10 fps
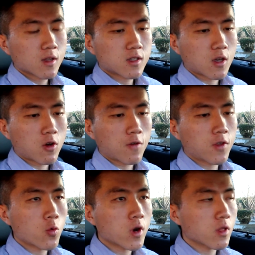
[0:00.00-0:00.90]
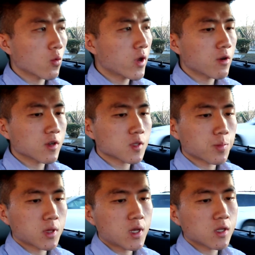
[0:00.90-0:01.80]
So if you're one of the winners,
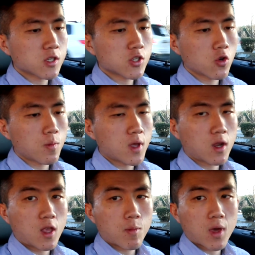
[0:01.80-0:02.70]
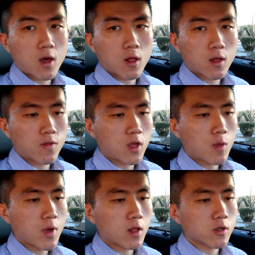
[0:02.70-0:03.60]
please shoot me an email in the
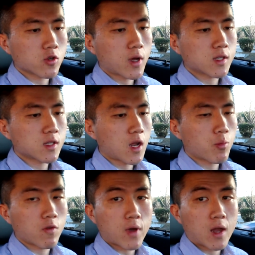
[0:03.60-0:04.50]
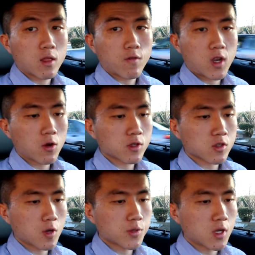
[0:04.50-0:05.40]
email address that I provide in the video
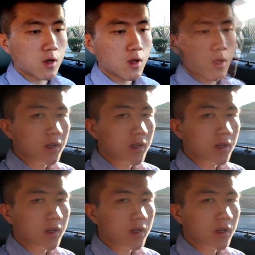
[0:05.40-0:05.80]
description.